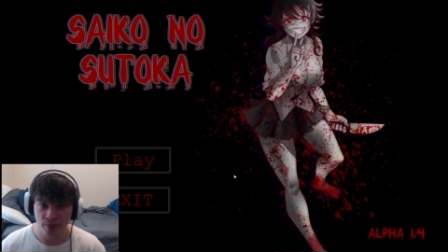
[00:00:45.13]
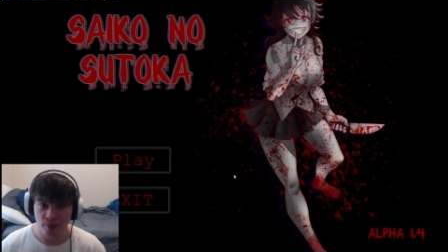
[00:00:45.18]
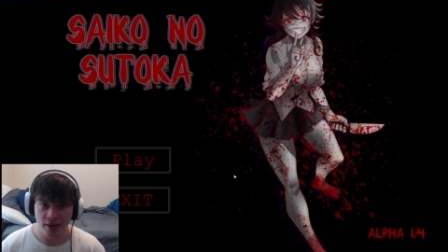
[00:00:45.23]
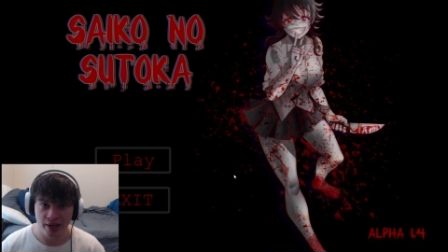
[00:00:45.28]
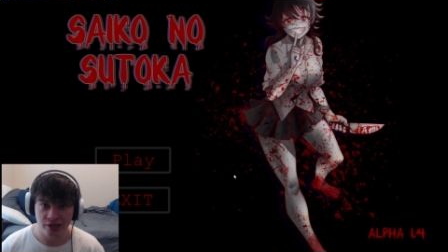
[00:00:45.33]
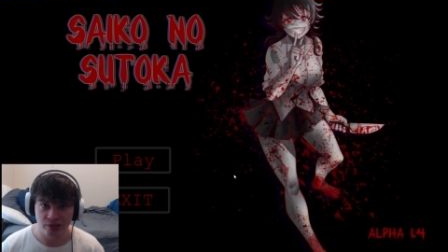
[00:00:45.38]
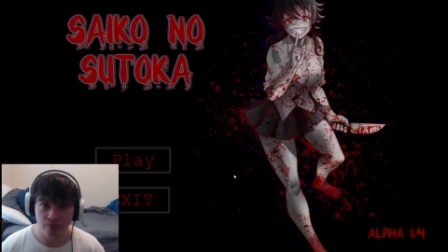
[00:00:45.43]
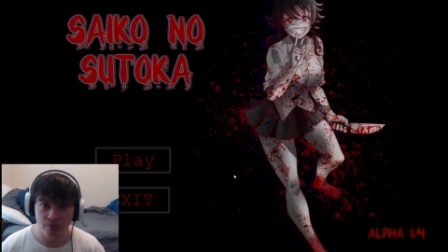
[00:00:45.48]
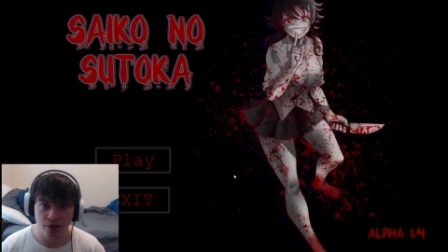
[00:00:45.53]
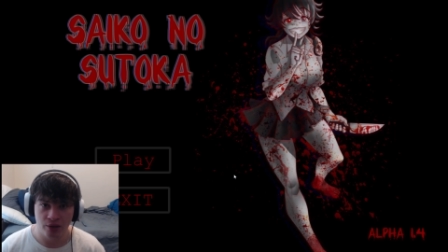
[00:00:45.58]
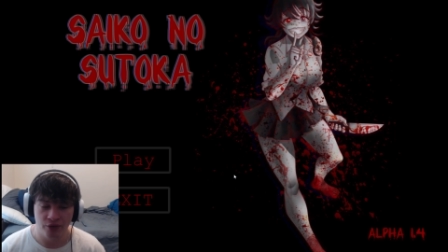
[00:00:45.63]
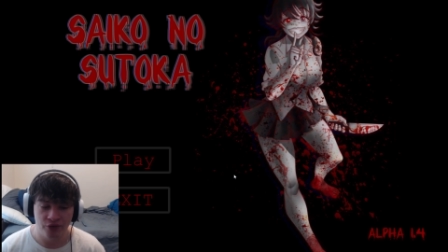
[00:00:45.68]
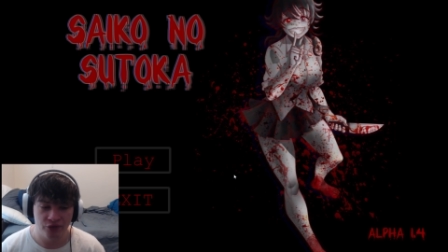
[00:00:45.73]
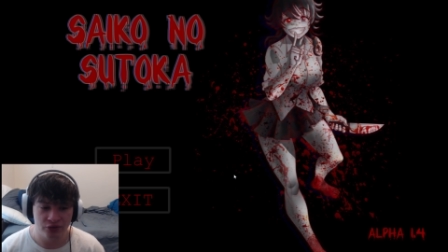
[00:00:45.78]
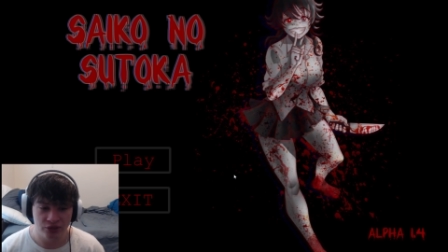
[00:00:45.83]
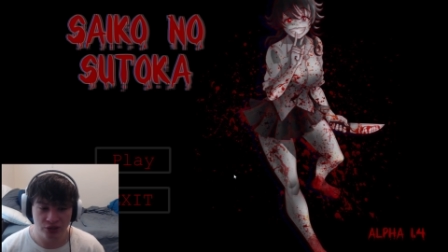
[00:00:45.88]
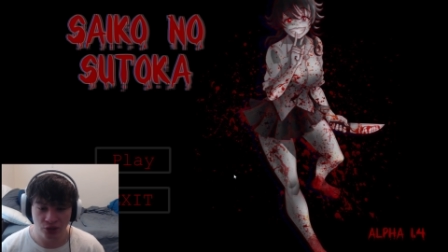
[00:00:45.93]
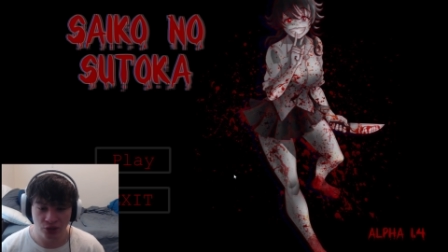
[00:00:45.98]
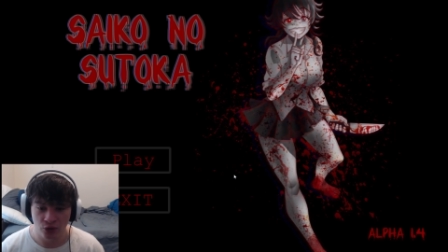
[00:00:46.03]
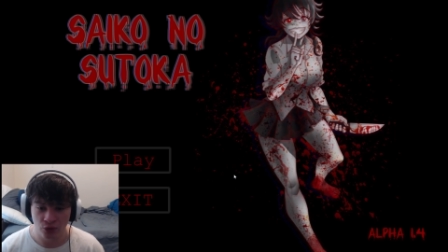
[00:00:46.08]
past month.
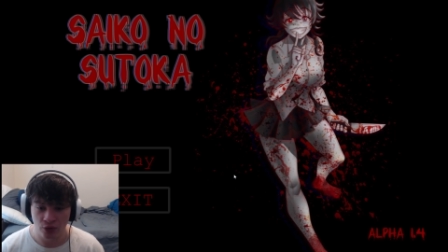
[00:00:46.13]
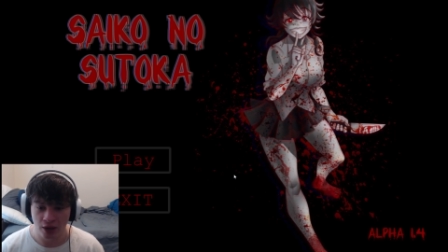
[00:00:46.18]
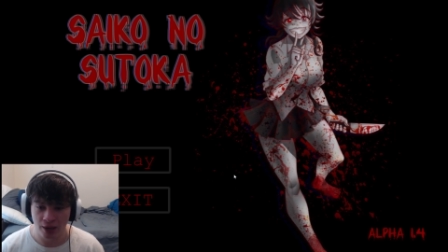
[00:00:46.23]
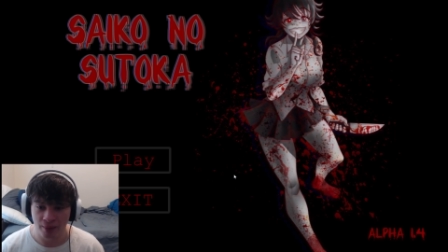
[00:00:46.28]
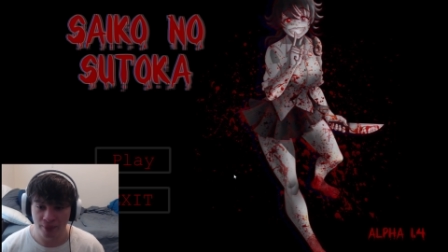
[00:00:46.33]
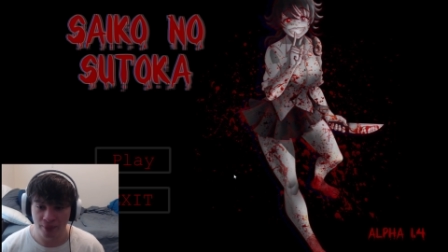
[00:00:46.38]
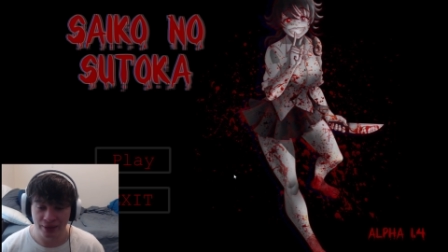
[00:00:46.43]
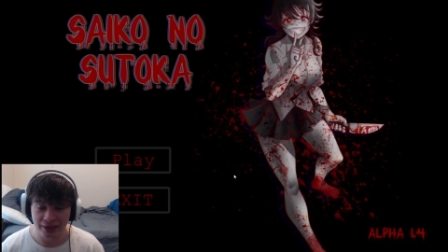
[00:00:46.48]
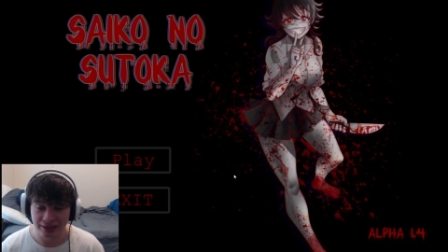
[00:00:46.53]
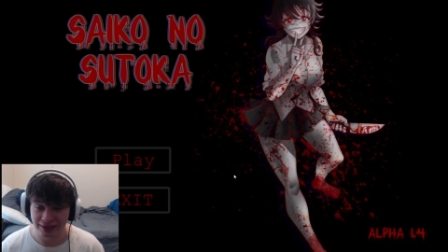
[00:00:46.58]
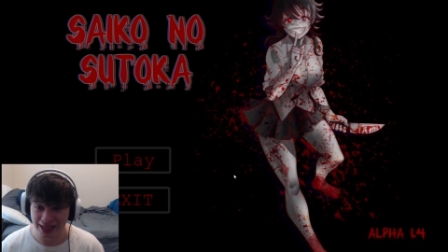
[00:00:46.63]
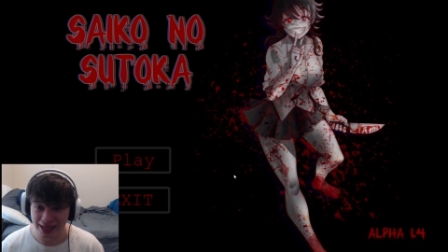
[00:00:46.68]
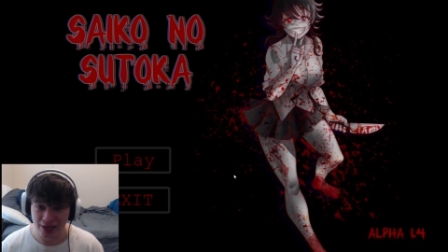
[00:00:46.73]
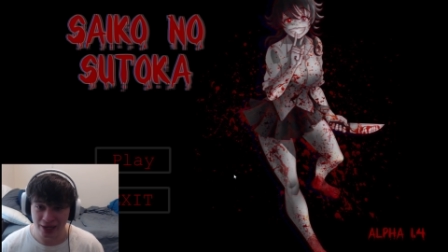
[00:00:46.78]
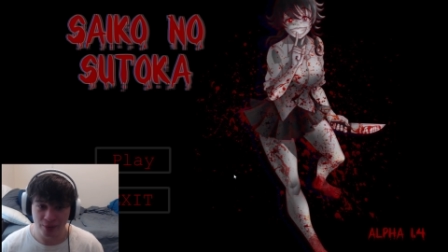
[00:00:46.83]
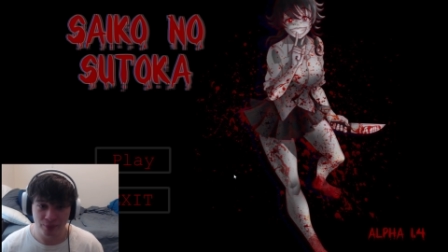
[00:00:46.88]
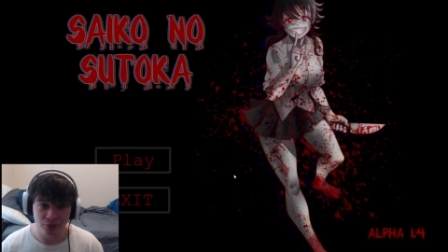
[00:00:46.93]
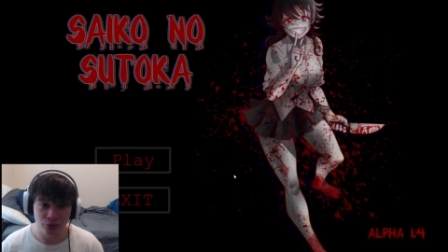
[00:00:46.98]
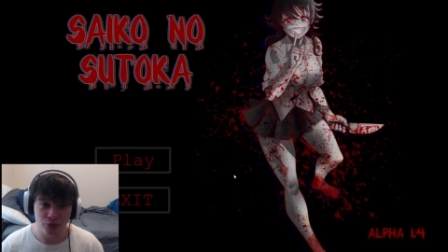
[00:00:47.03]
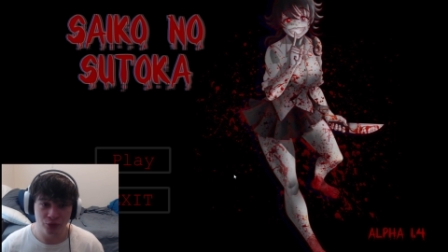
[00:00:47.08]
So I'm like,
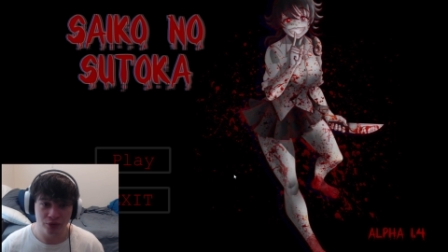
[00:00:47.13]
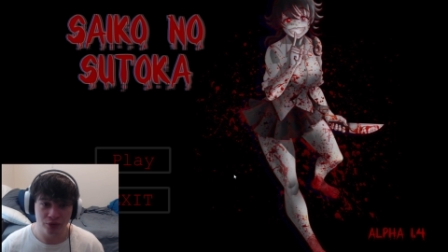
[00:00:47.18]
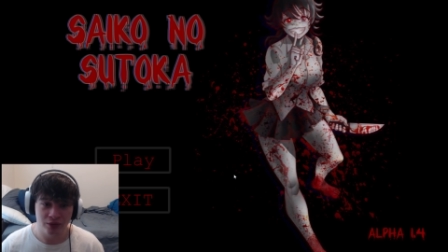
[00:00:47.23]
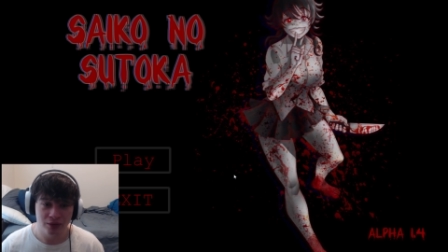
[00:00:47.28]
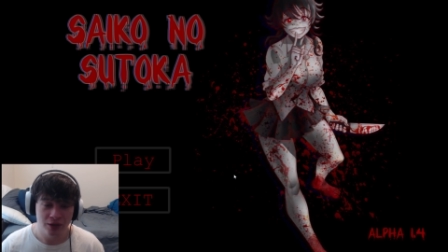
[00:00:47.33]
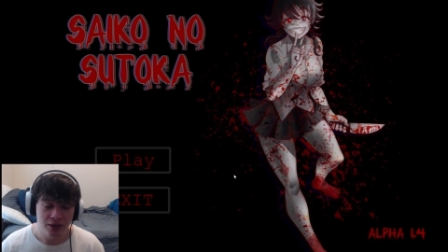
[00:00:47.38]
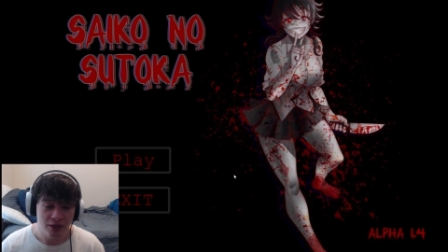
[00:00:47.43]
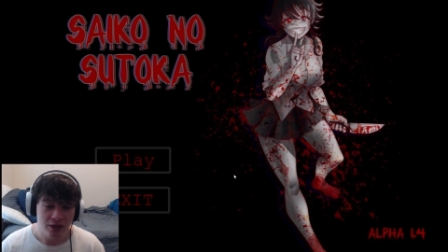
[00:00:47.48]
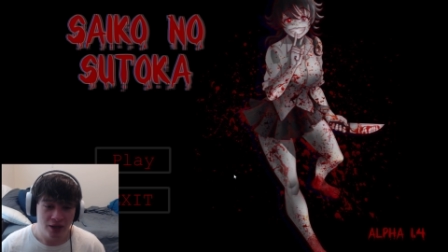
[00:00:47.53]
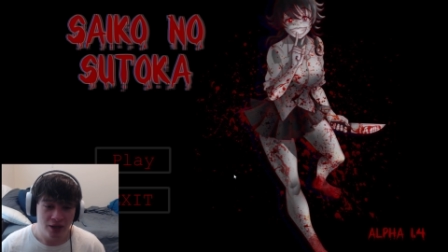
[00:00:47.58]
damn, dude.